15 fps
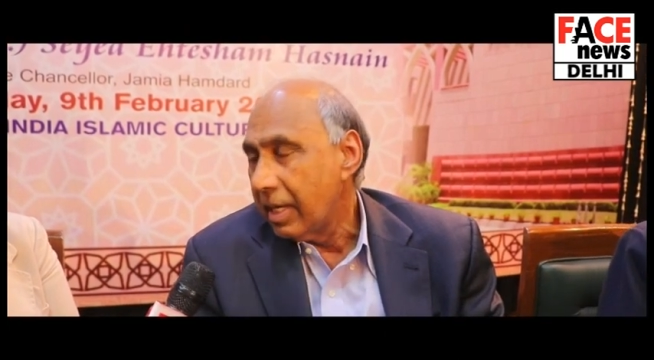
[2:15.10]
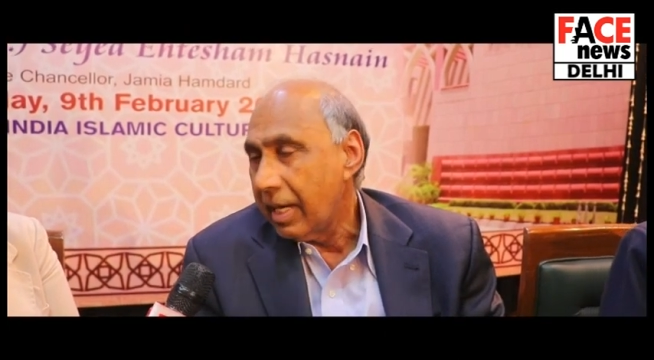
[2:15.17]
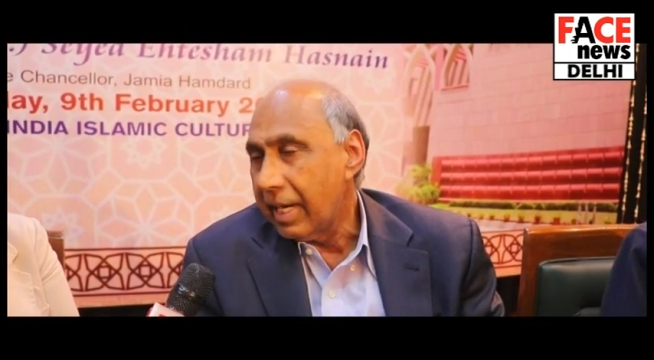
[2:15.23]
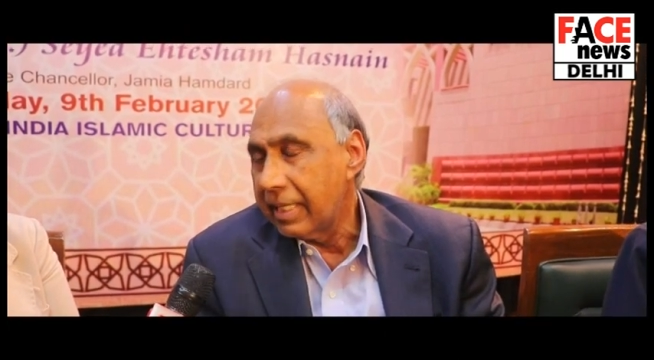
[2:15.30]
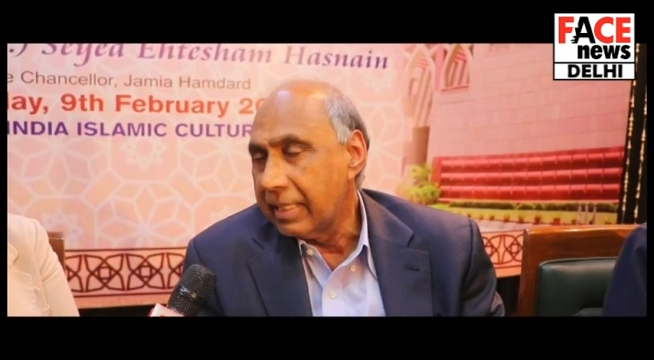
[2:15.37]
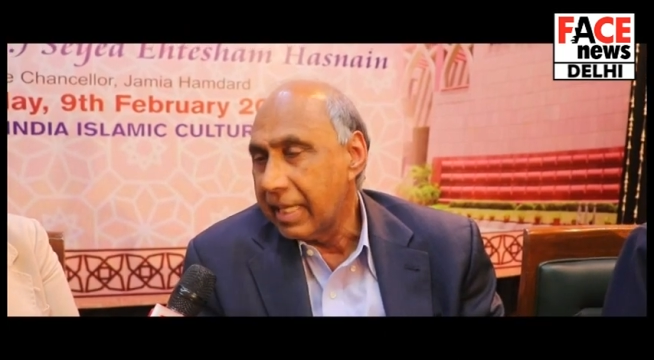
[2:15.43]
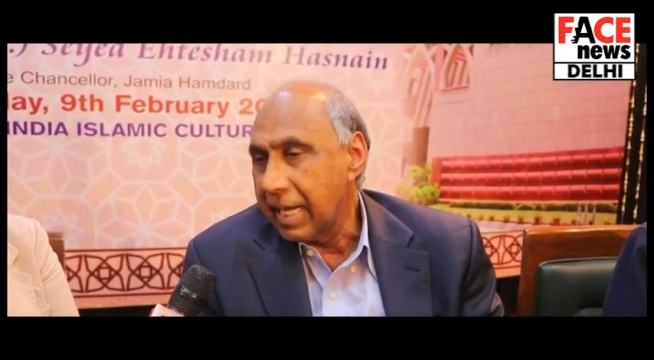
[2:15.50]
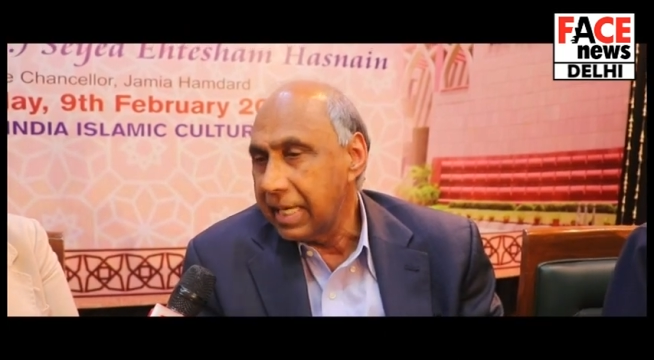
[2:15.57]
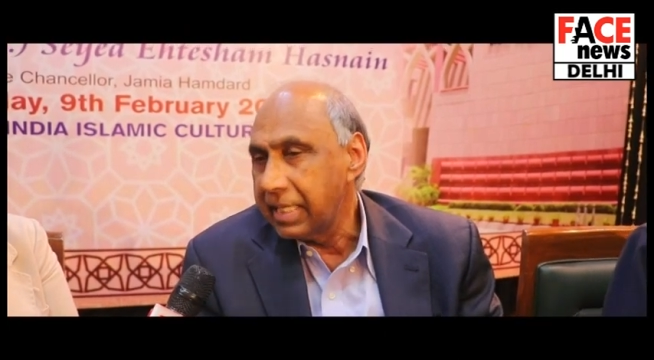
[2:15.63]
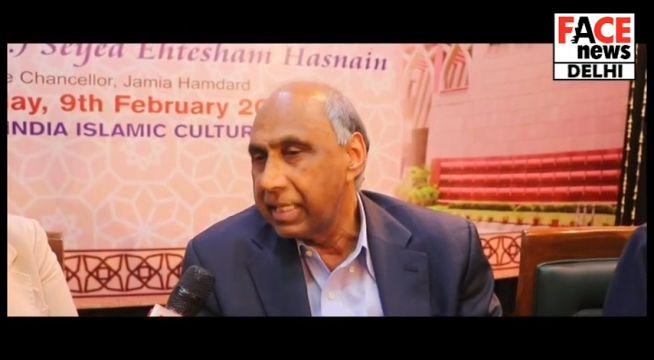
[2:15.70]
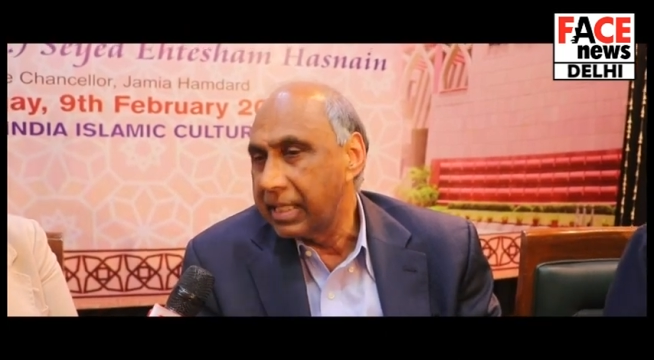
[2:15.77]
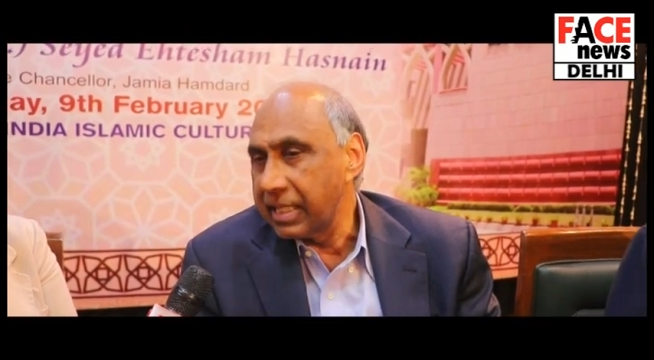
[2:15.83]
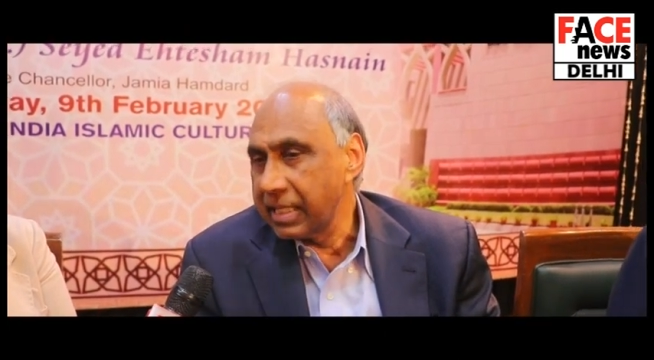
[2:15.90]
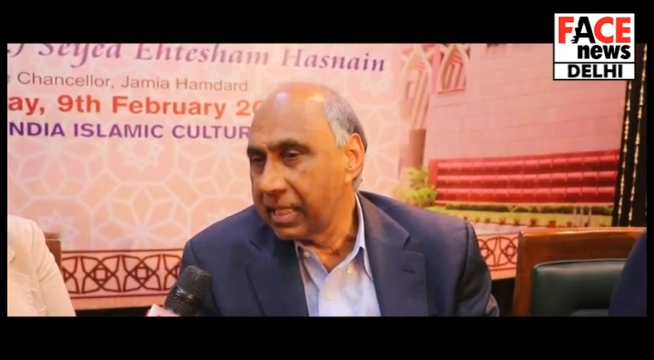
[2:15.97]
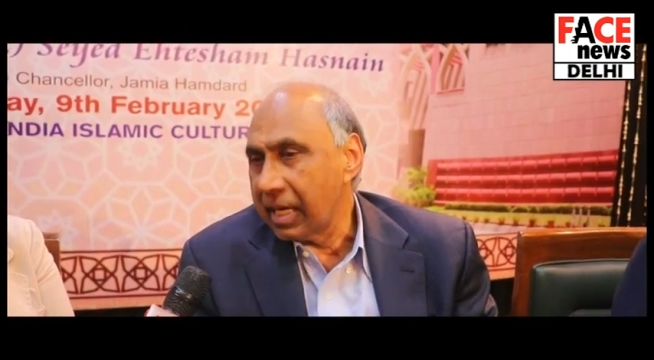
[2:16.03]
and
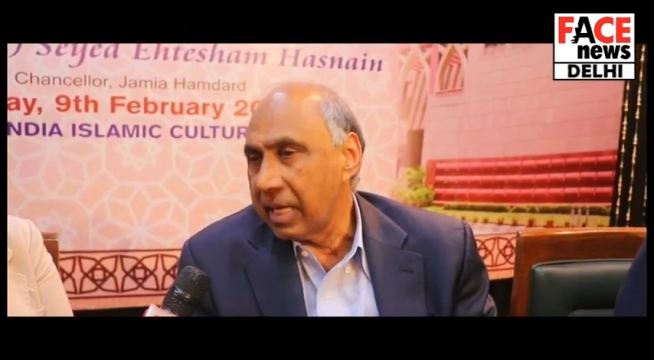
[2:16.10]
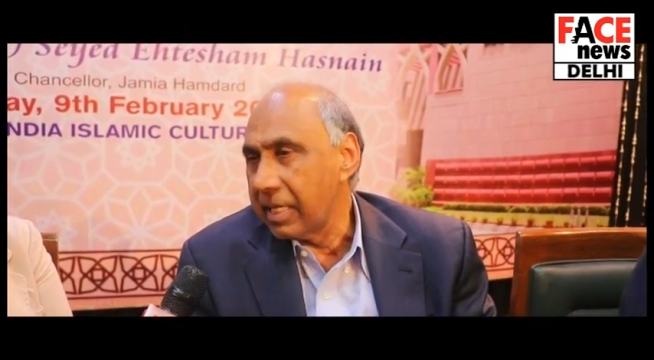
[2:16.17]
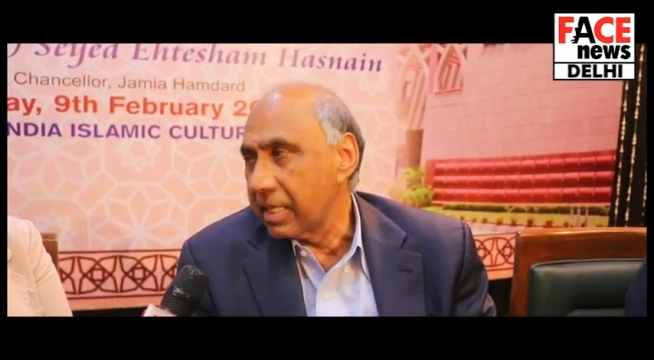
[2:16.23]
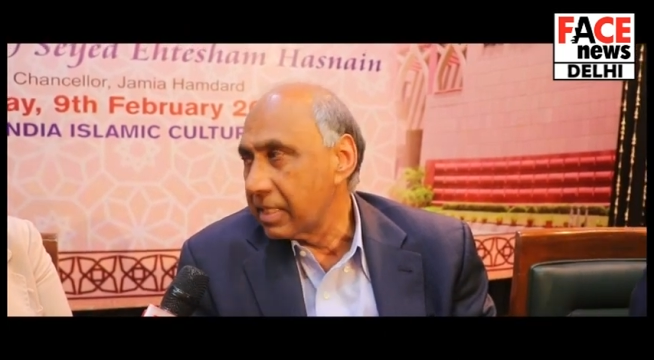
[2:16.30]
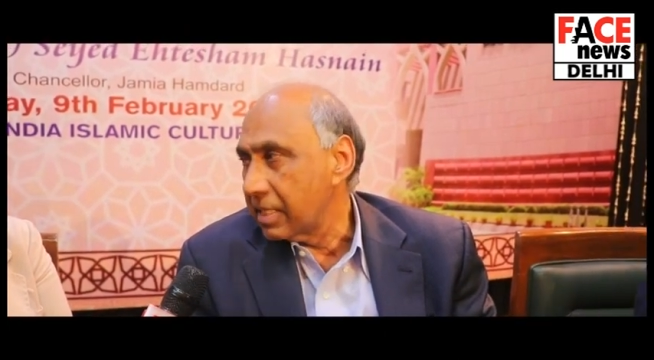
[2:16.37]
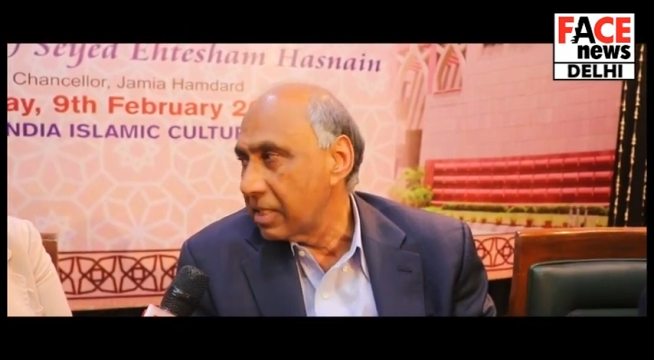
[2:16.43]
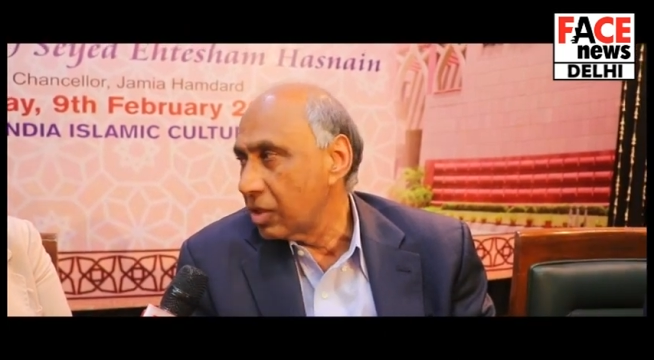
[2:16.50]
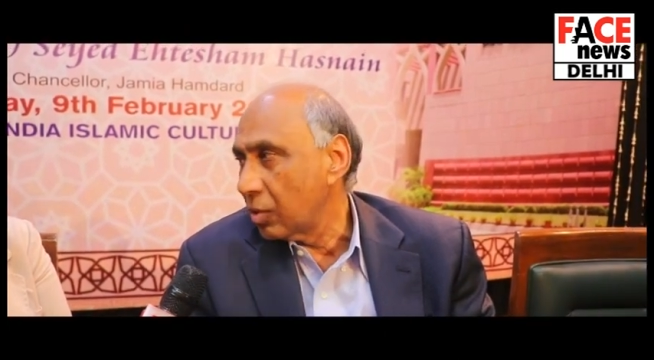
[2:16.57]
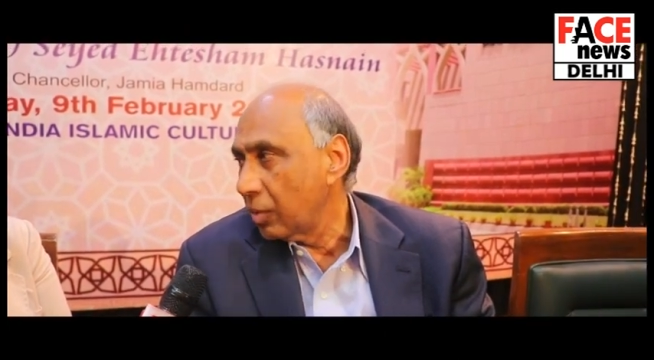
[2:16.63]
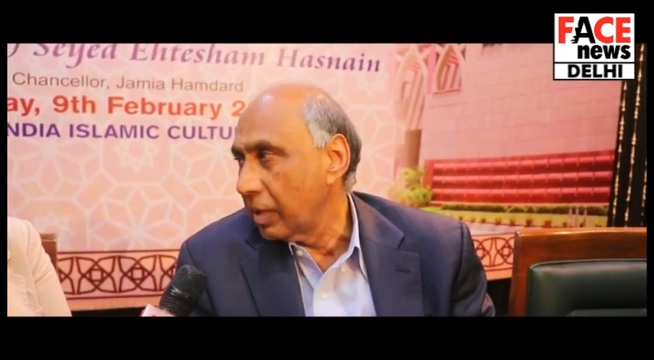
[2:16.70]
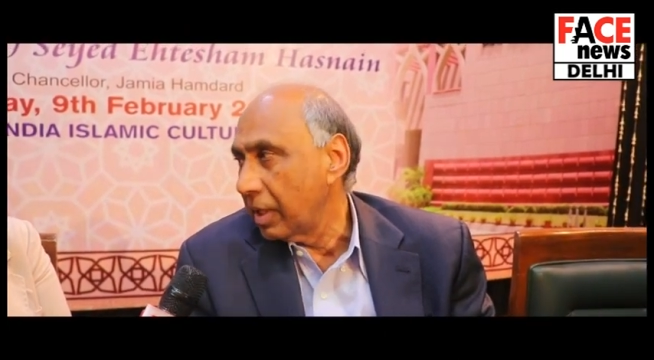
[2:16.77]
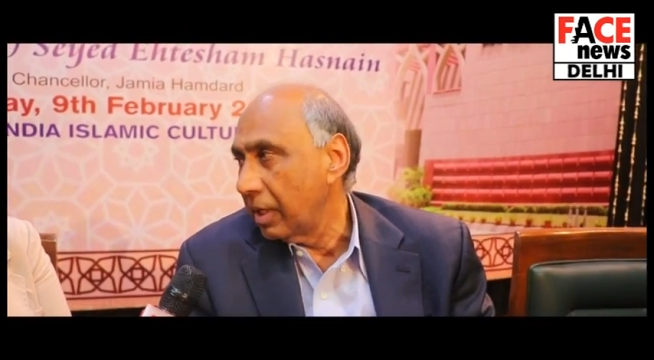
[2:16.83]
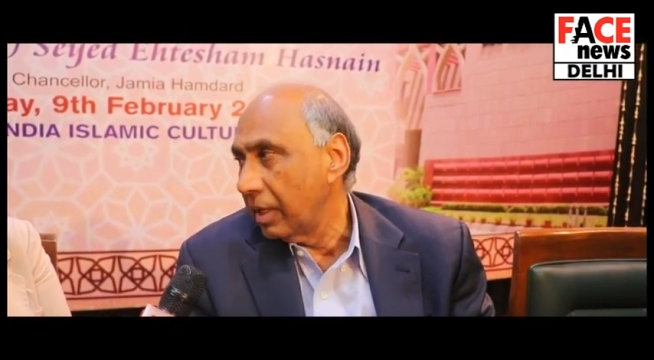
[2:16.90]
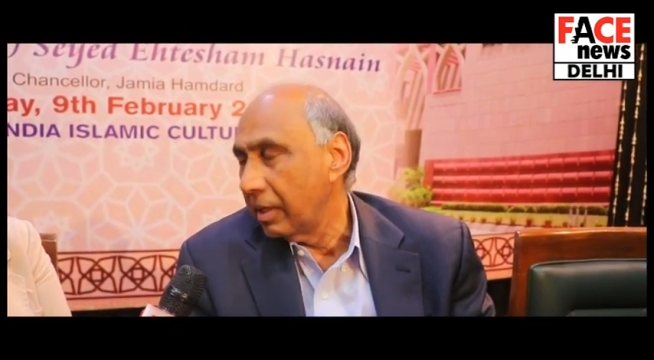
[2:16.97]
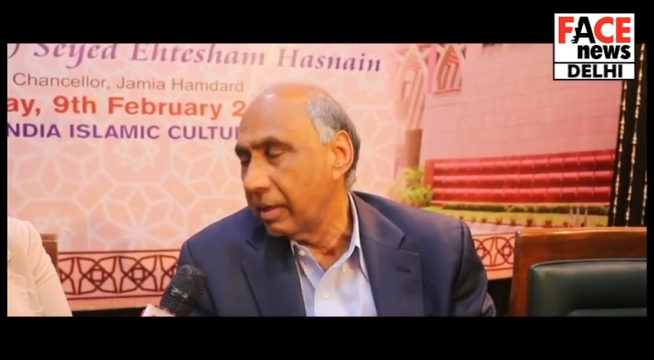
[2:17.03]
that does not exist over
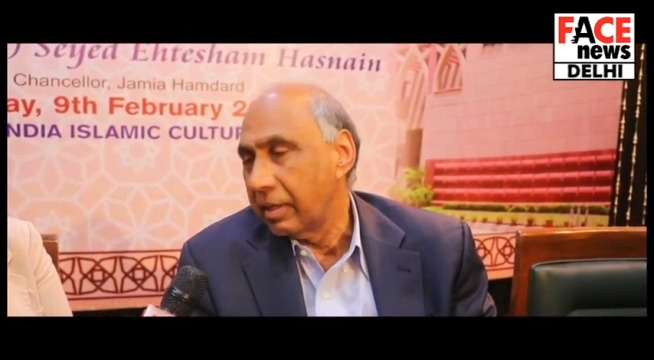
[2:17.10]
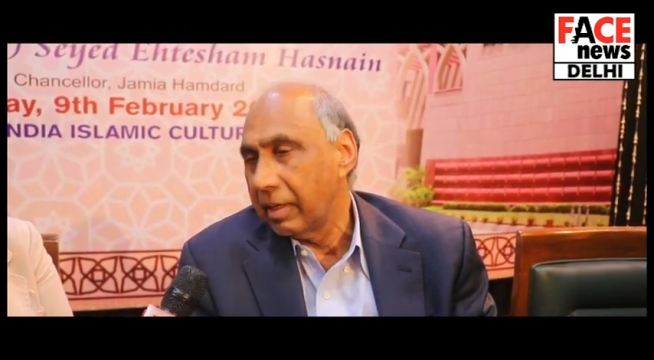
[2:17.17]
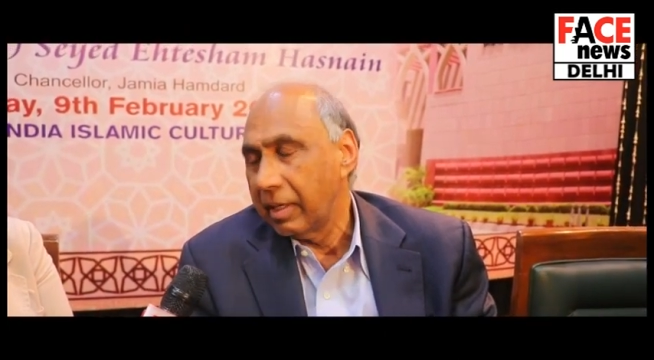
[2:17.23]
here.